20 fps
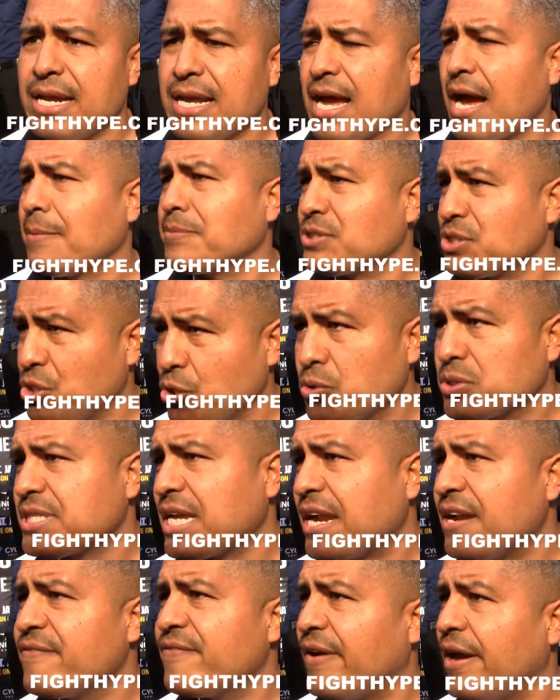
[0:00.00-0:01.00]
I'm still
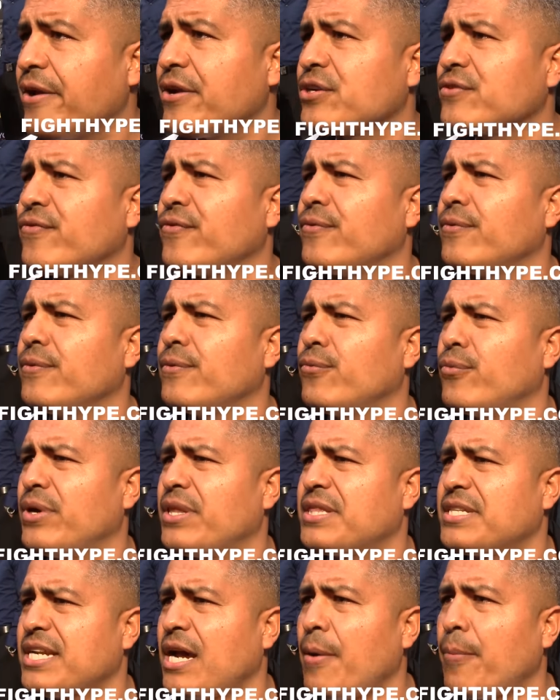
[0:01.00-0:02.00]
signing fighters with
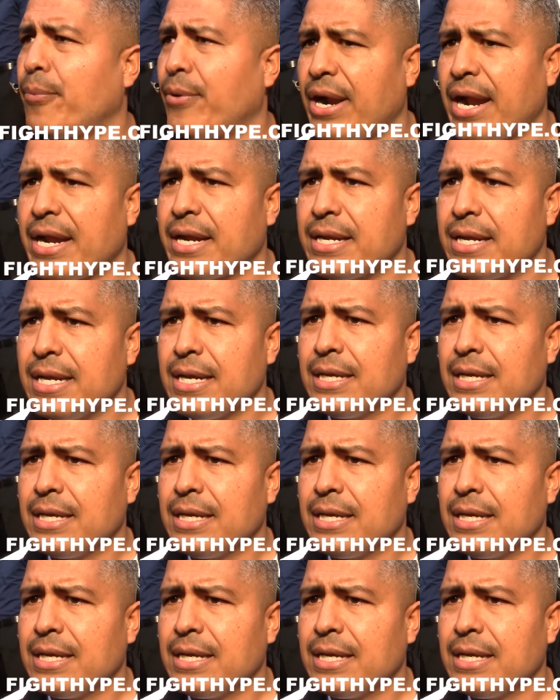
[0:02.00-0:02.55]
Top Rank.